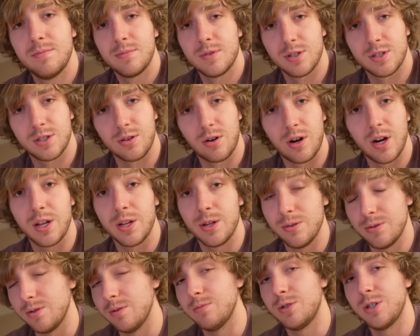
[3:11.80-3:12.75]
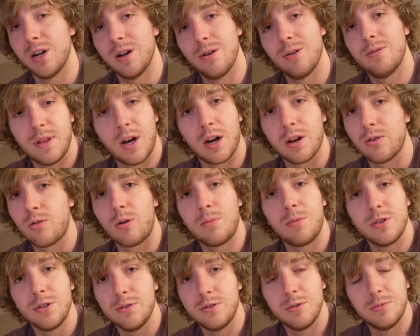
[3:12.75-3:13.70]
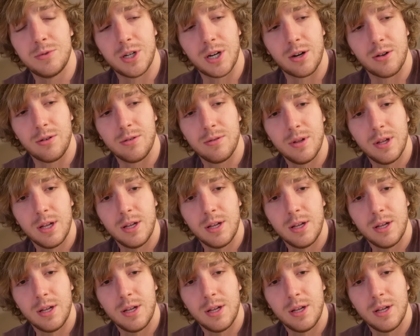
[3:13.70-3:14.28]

to start a YouTube channel. Not a normal YouTube channel.